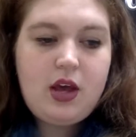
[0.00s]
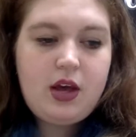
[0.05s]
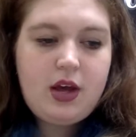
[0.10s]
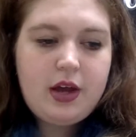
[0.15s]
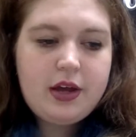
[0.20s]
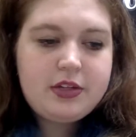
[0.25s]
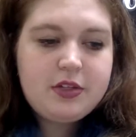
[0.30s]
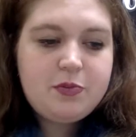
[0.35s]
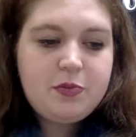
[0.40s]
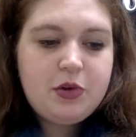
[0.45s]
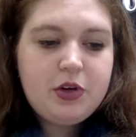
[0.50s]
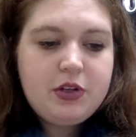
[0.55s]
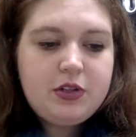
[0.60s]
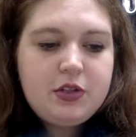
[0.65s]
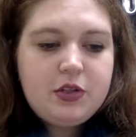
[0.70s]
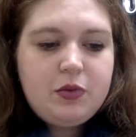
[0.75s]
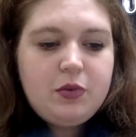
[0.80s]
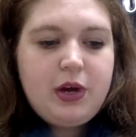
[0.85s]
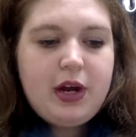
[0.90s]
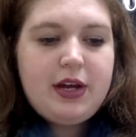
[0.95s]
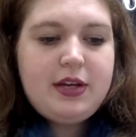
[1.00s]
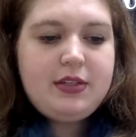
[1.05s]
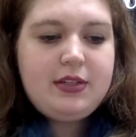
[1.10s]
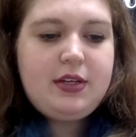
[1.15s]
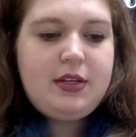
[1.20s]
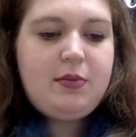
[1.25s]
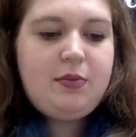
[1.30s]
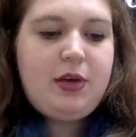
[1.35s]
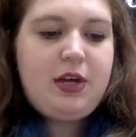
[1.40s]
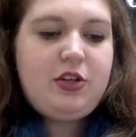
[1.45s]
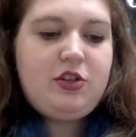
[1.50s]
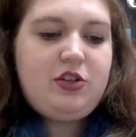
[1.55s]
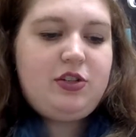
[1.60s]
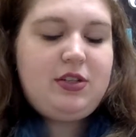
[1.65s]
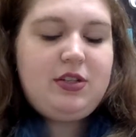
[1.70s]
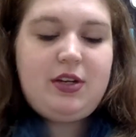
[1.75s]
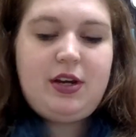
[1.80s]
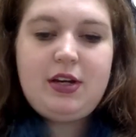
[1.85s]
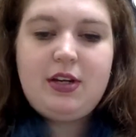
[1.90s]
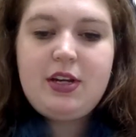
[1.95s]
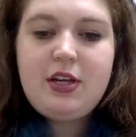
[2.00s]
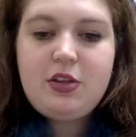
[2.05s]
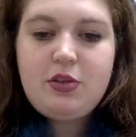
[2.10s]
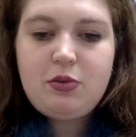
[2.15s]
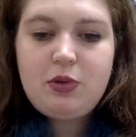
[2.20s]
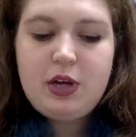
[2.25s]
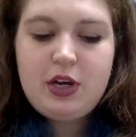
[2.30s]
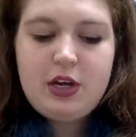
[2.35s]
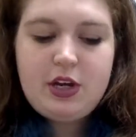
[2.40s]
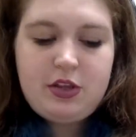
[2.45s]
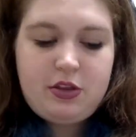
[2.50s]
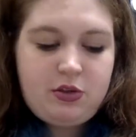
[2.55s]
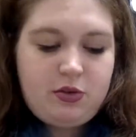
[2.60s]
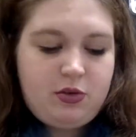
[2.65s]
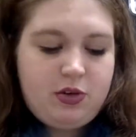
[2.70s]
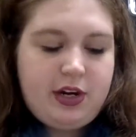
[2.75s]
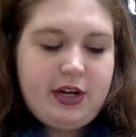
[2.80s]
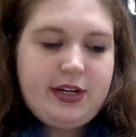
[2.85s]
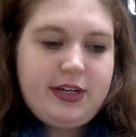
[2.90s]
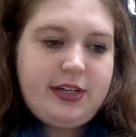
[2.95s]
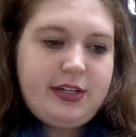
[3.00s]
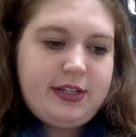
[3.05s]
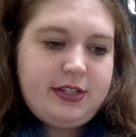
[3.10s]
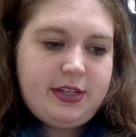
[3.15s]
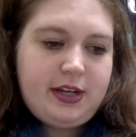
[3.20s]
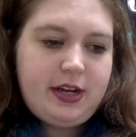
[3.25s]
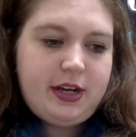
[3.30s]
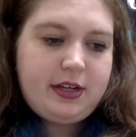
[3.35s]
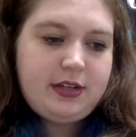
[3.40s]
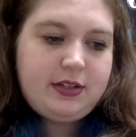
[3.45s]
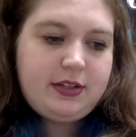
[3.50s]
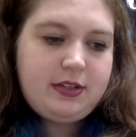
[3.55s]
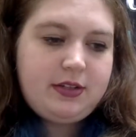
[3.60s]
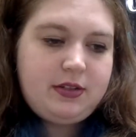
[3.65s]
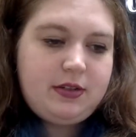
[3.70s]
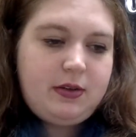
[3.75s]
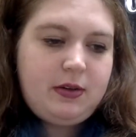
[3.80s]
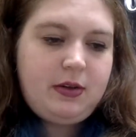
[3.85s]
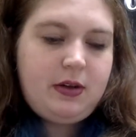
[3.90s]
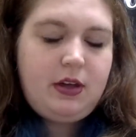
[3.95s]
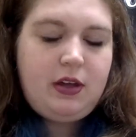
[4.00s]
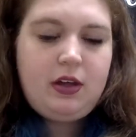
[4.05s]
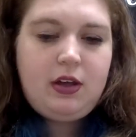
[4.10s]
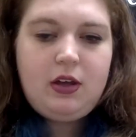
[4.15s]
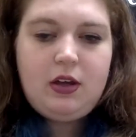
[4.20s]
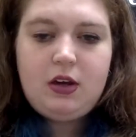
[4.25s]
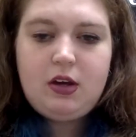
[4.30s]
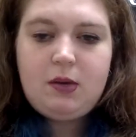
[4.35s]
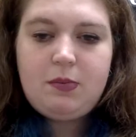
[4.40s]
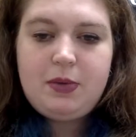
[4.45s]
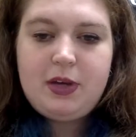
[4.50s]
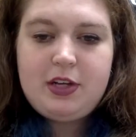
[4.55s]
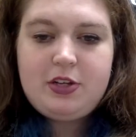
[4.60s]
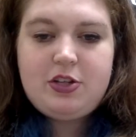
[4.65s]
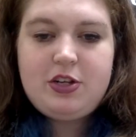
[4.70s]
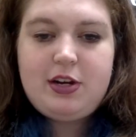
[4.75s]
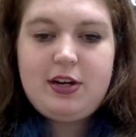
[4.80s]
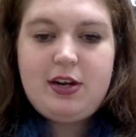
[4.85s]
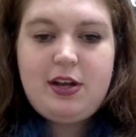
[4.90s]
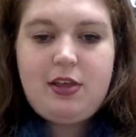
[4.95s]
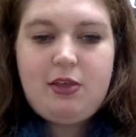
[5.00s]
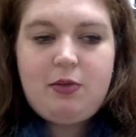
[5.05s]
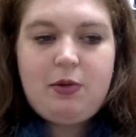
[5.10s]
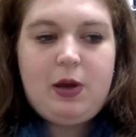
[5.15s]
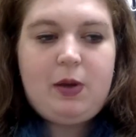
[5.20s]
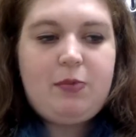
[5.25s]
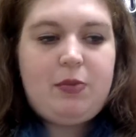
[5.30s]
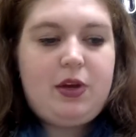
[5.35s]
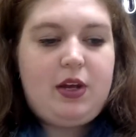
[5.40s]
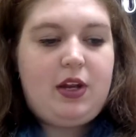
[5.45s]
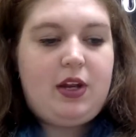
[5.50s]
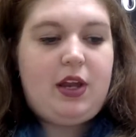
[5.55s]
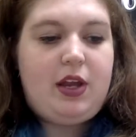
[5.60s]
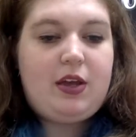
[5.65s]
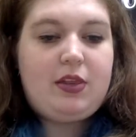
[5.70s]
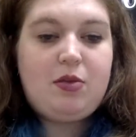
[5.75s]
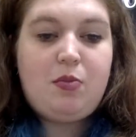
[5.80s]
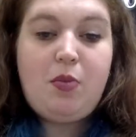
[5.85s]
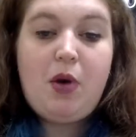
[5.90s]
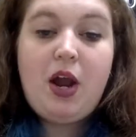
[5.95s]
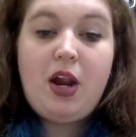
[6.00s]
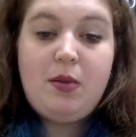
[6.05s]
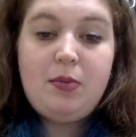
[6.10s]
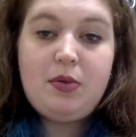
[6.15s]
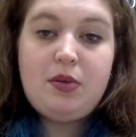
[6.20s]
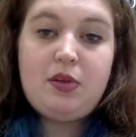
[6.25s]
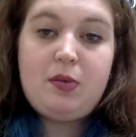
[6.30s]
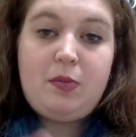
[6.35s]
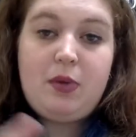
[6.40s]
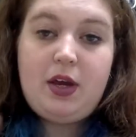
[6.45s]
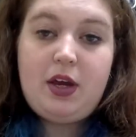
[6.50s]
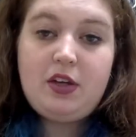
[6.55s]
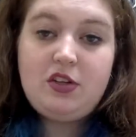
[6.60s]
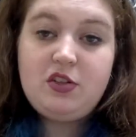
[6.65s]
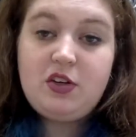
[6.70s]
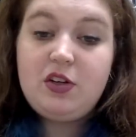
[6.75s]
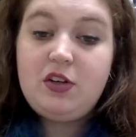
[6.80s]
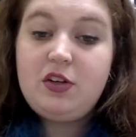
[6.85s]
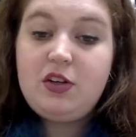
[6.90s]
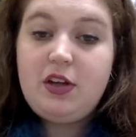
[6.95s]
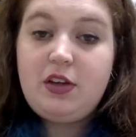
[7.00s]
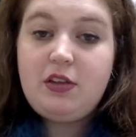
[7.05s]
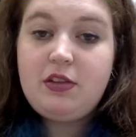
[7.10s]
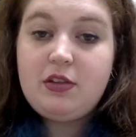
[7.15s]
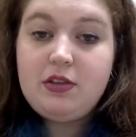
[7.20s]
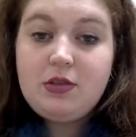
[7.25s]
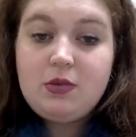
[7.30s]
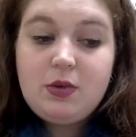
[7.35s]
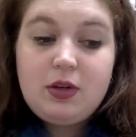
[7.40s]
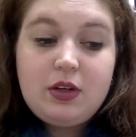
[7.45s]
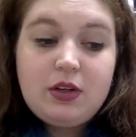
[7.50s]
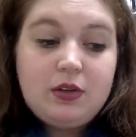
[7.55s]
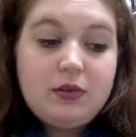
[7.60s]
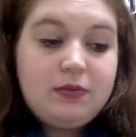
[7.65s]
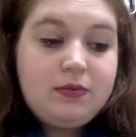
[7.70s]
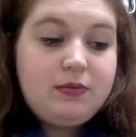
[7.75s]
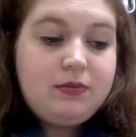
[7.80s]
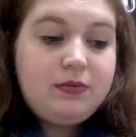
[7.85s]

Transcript: Esperanza Rising, pages 93 through 96. On page 93, I'm beginning at the bottom of the page underneath the squiggle.